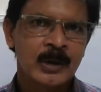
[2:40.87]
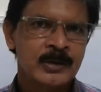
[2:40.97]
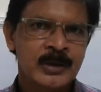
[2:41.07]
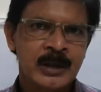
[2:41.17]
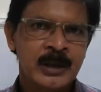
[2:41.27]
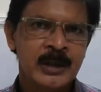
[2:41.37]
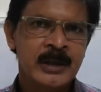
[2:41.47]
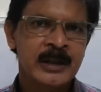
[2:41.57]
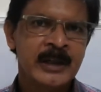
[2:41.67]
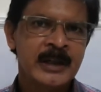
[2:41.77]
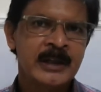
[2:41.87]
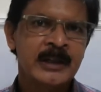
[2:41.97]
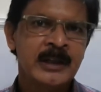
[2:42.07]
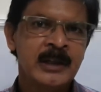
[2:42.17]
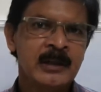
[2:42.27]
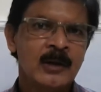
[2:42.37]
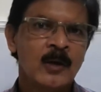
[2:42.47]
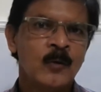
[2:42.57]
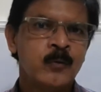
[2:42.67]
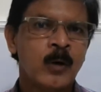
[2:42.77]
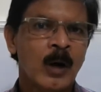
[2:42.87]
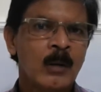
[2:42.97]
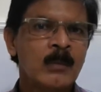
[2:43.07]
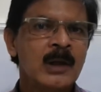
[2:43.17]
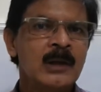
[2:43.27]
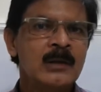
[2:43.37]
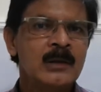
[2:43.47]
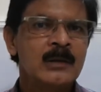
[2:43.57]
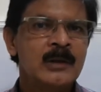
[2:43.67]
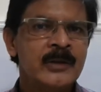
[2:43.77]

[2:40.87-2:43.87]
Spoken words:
She didn't have any formal